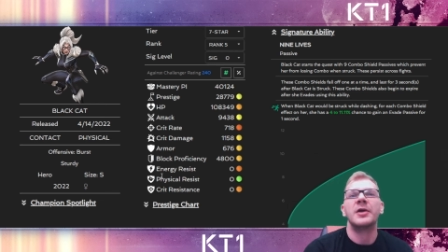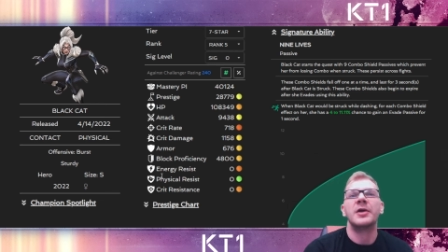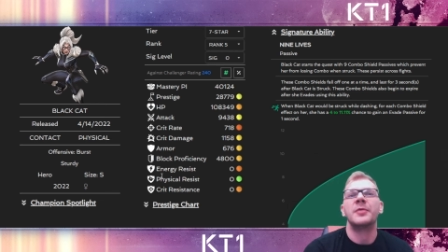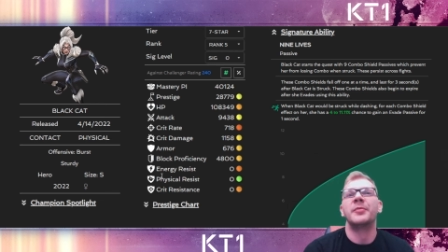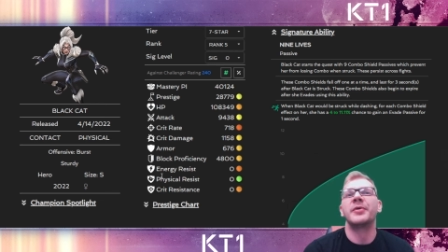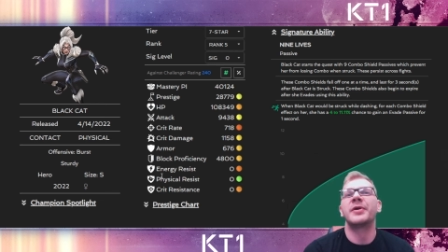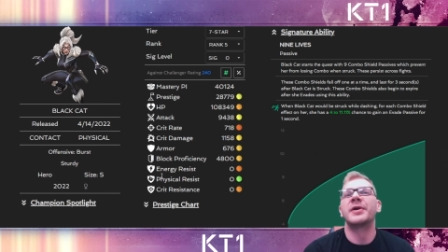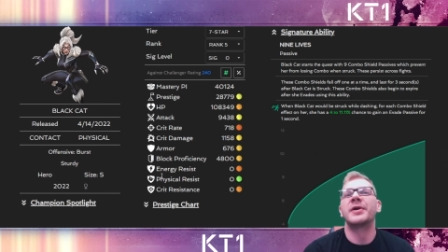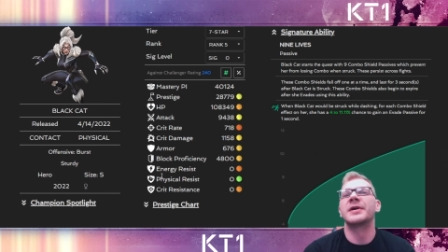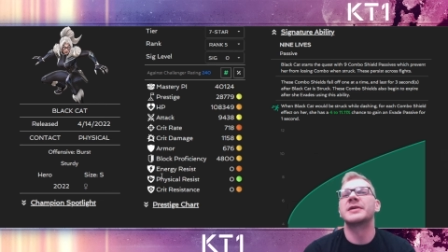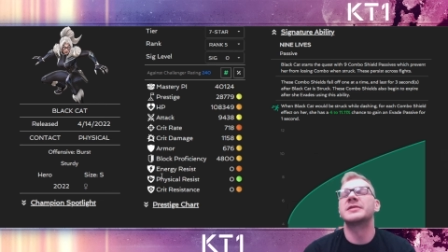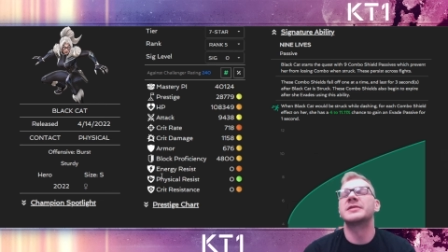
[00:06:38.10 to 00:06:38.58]

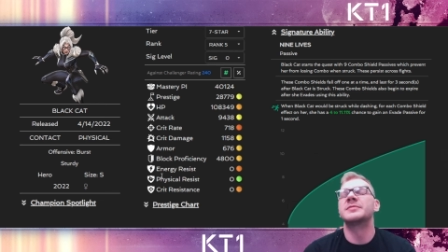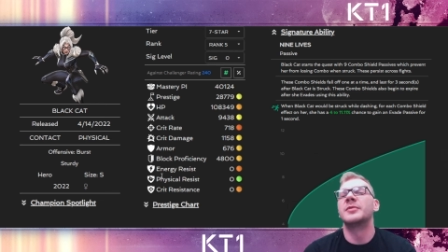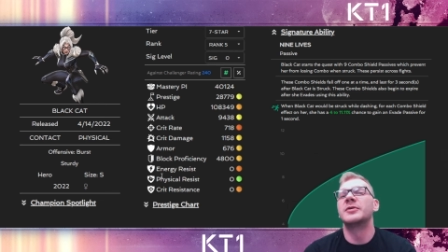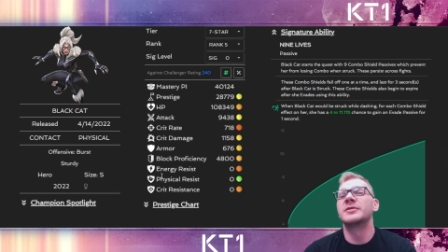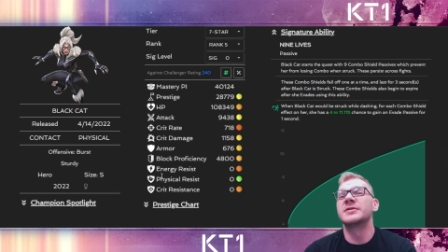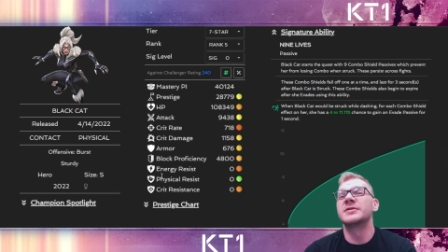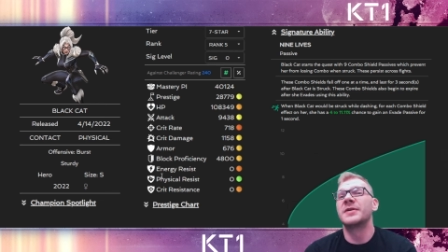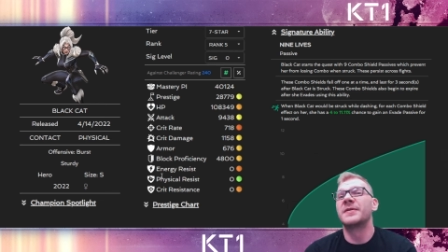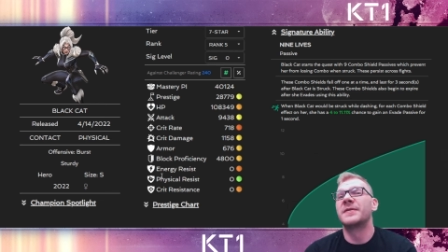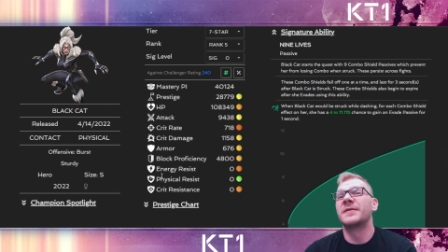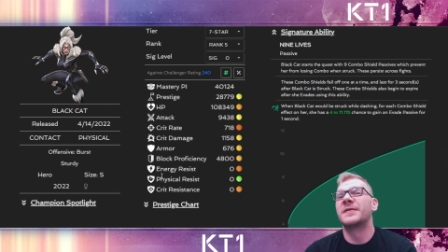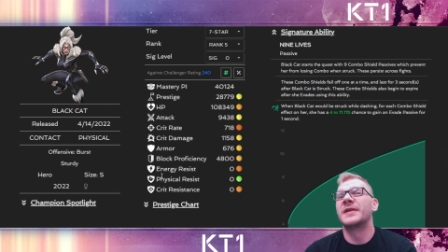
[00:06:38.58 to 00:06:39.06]
because
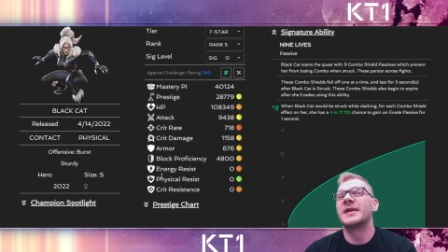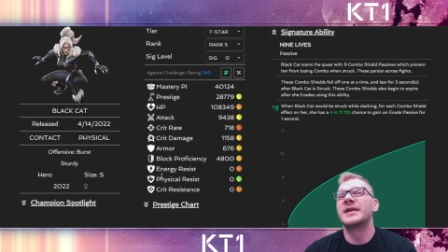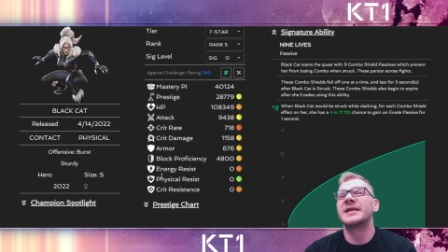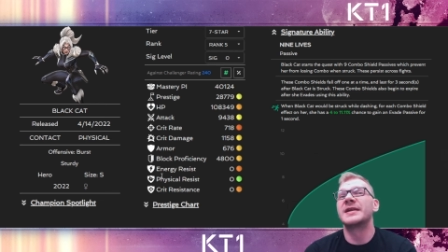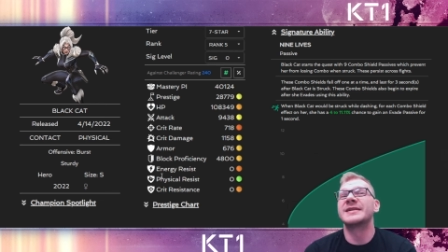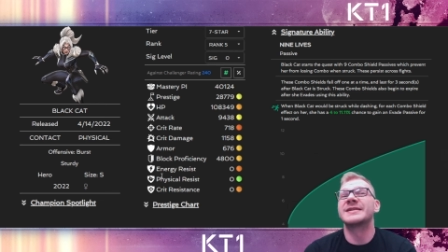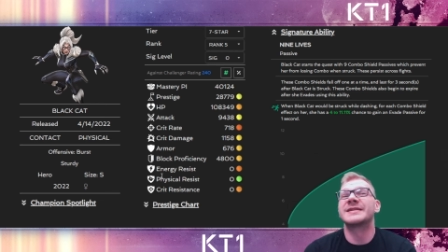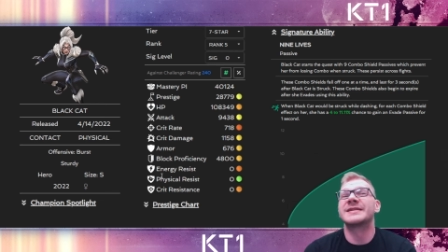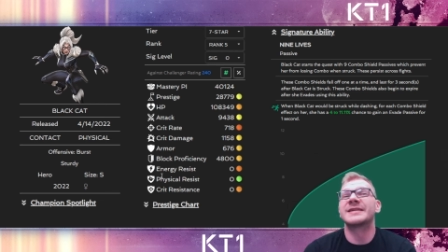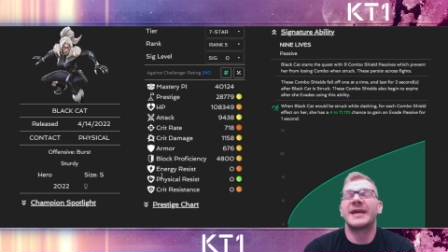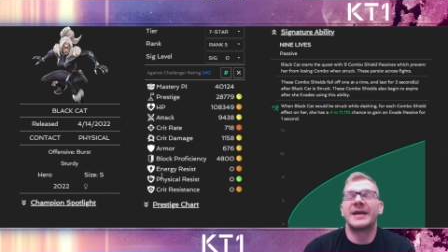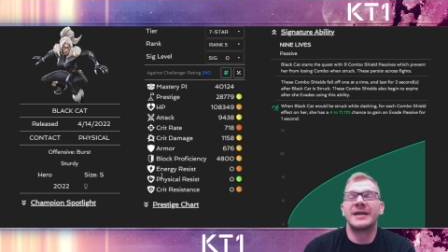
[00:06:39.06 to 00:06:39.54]
most of the
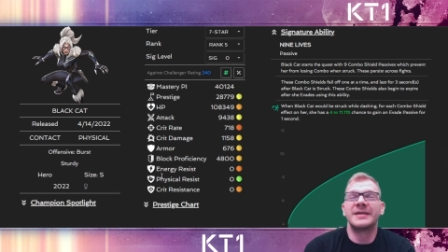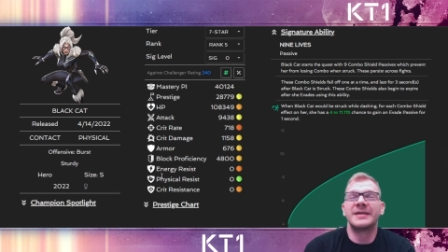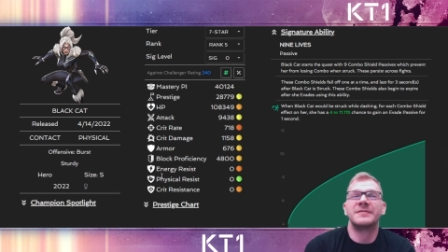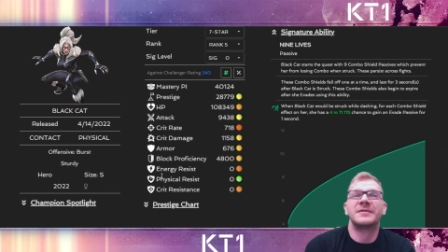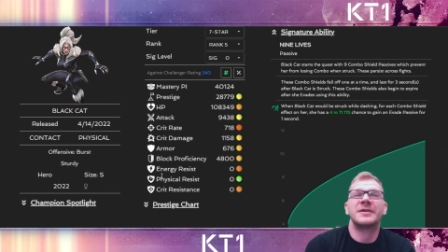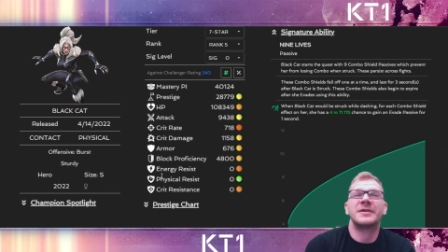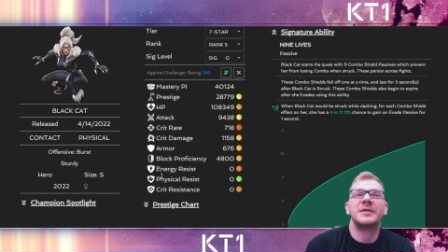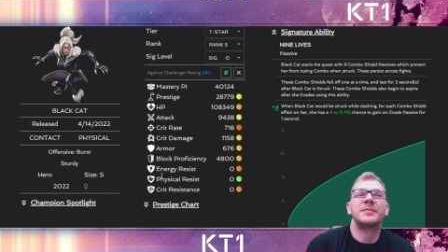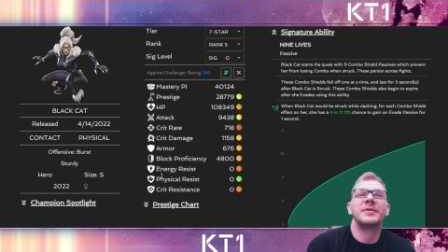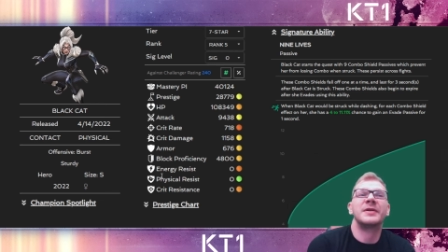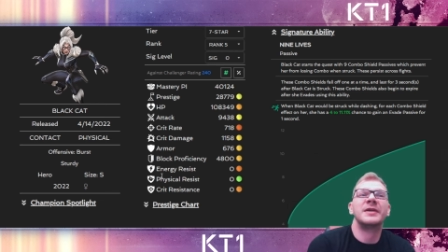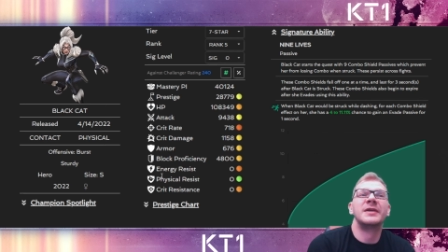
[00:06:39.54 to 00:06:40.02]
things kind of
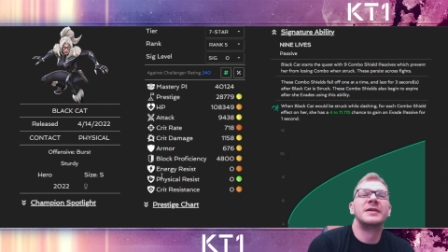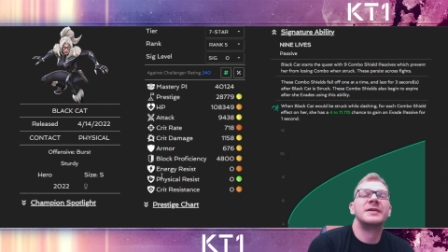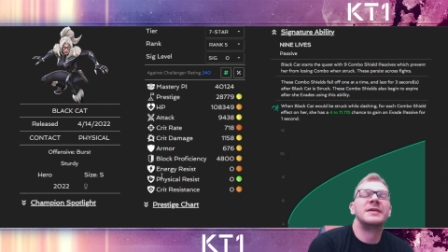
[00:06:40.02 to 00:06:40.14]
typically